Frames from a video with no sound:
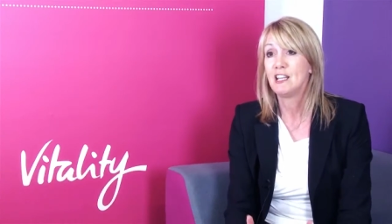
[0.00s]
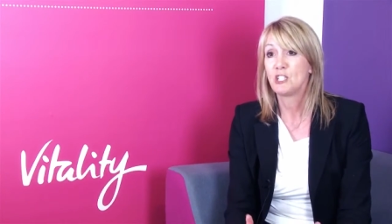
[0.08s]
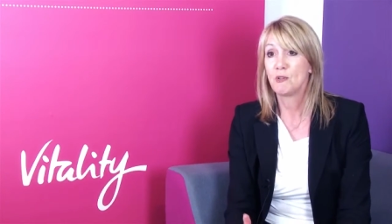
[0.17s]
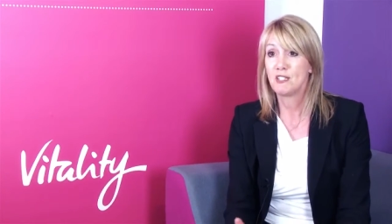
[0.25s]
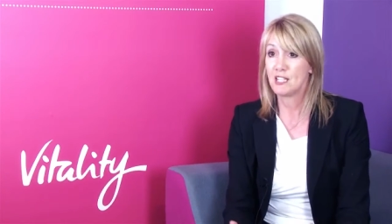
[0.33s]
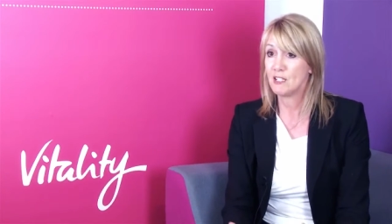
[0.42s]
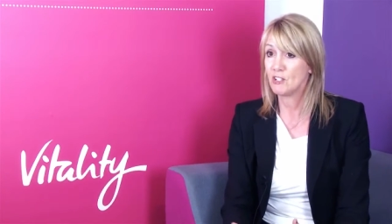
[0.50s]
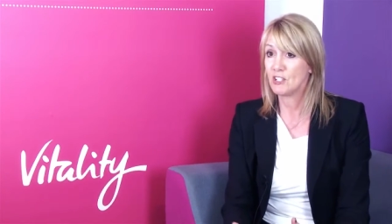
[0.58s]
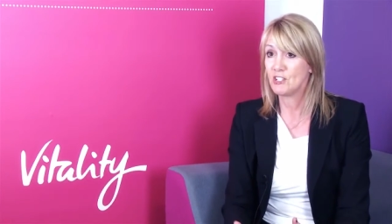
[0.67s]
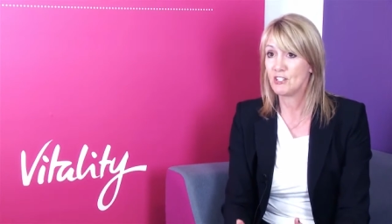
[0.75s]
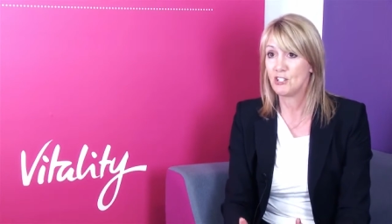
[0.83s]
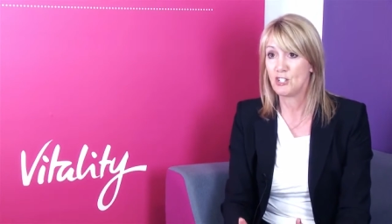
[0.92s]
So instead of
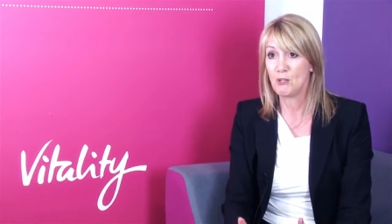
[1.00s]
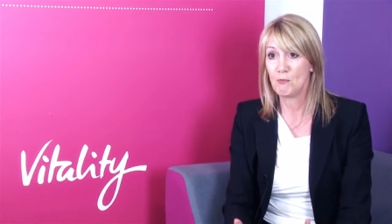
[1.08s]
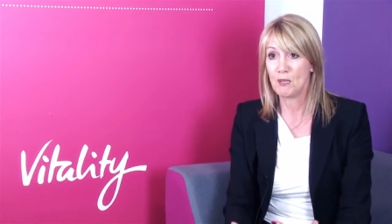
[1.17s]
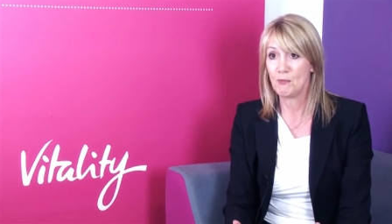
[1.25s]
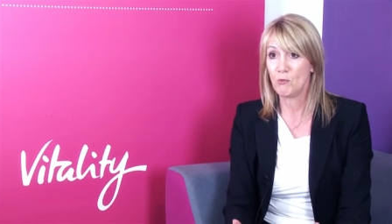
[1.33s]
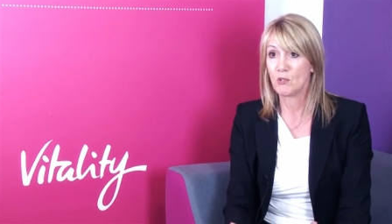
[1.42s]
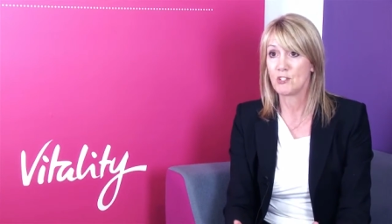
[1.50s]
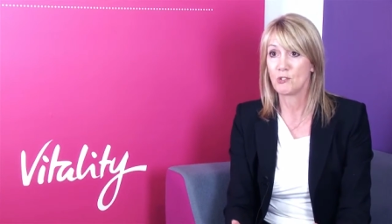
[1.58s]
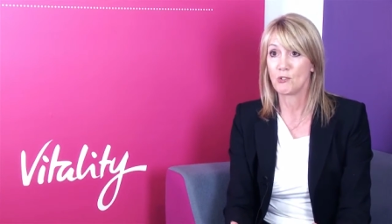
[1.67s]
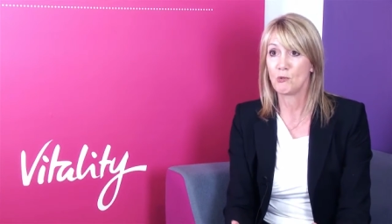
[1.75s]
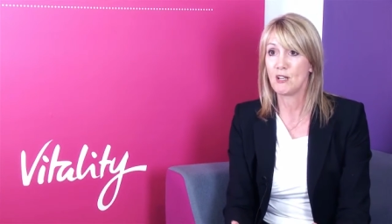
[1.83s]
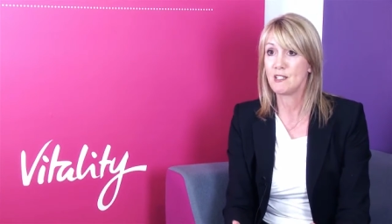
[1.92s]
going to the gym maybe once
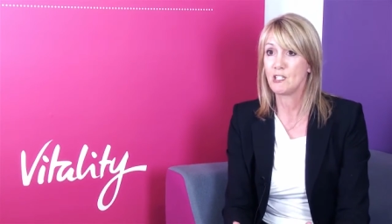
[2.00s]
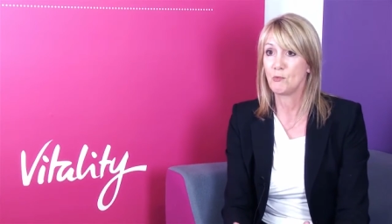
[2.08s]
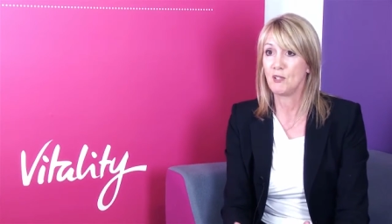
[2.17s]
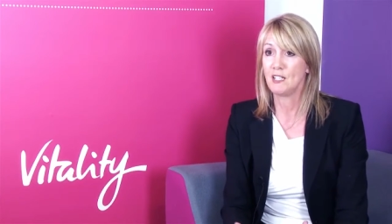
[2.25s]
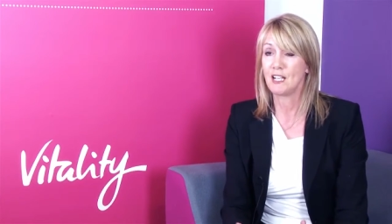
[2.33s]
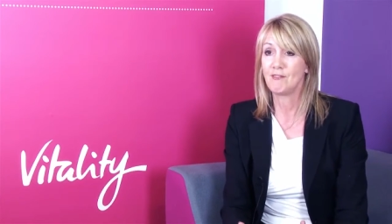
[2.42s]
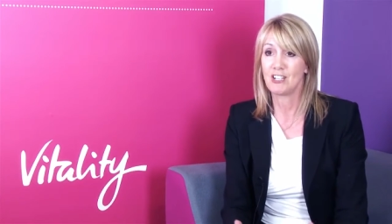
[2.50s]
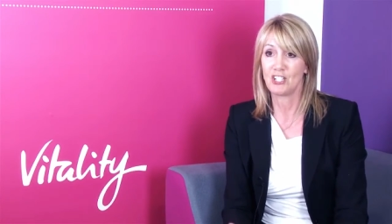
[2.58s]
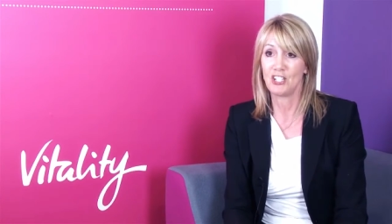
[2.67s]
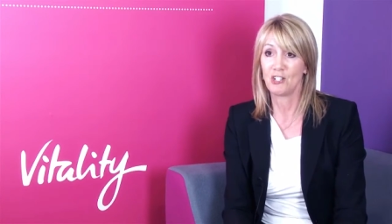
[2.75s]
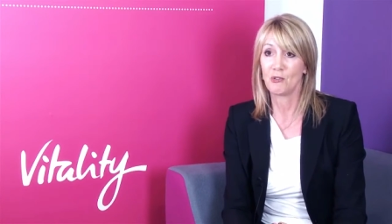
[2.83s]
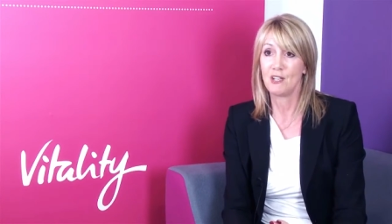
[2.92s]
or twice a week, I've
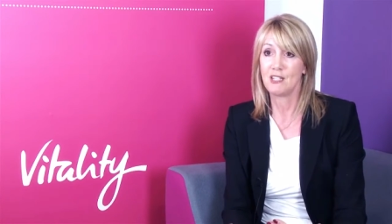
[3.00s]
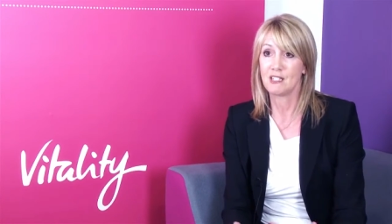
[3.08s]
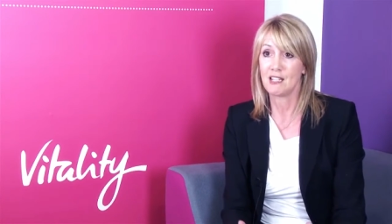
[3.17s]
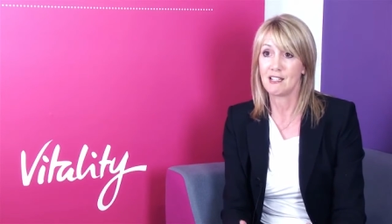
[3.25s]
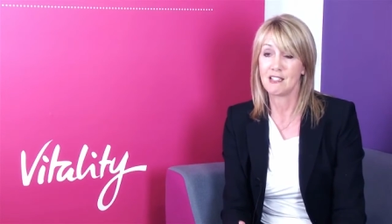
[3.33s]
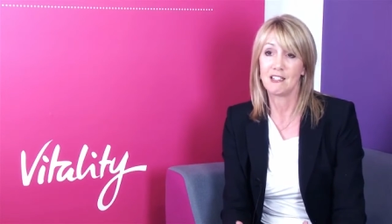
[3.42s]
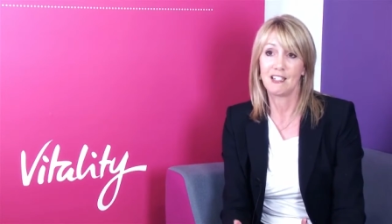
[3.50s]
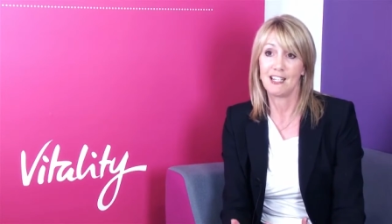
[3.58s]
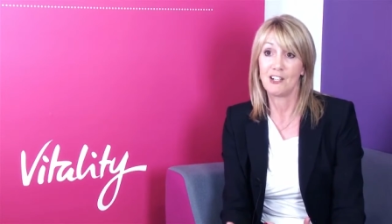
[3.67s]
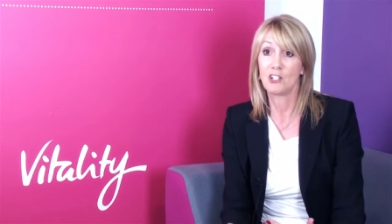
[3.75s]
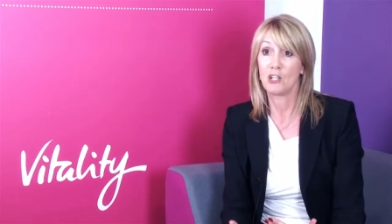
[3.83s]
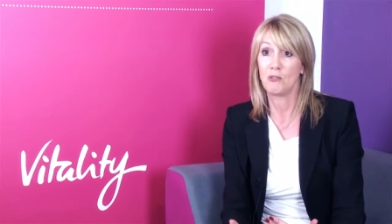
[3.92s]
actually increased that and I
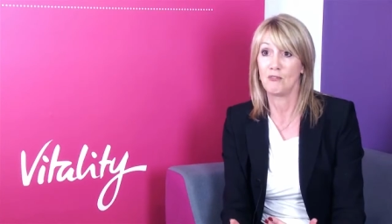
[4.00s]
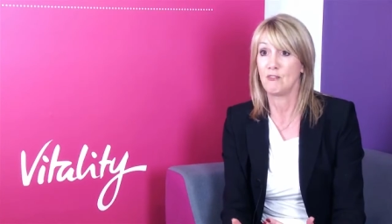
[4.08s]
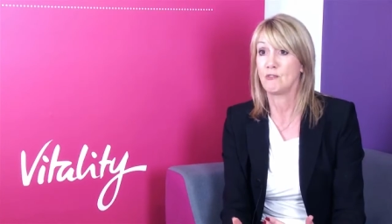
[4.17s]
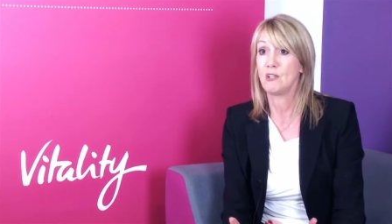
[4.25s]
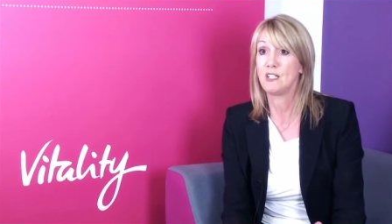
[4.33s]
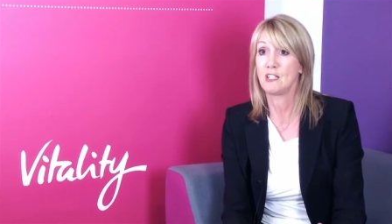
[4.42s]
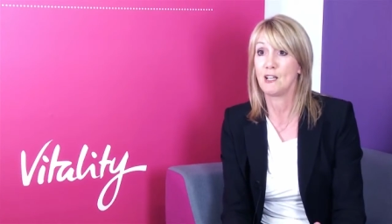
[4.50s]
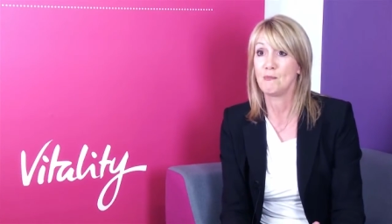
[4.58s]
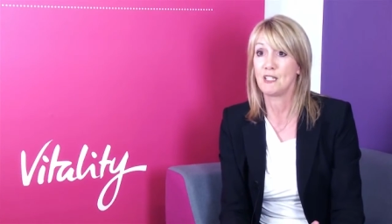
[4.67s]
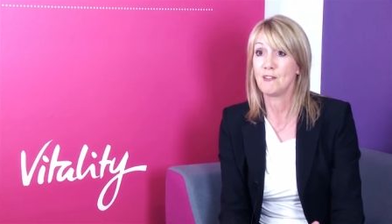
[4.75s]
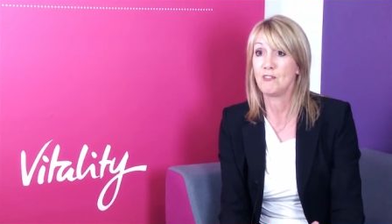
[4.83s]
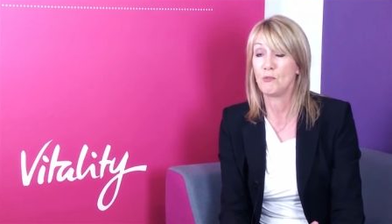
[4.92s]
now go three
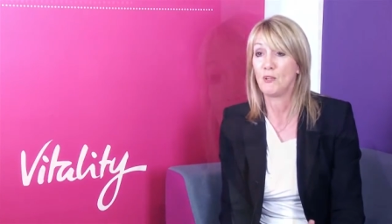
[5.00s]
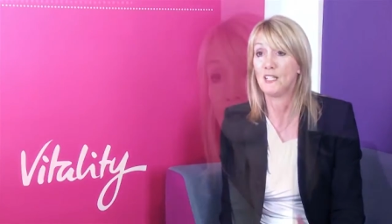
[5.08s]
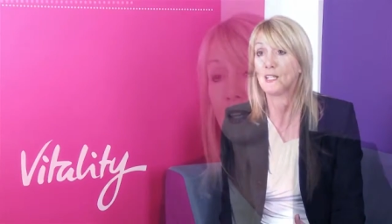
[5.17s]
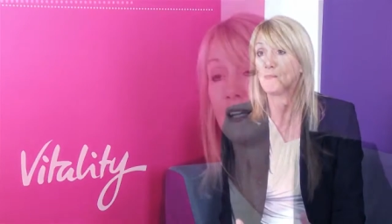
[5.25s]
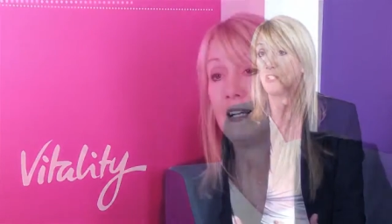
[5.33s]
times every week.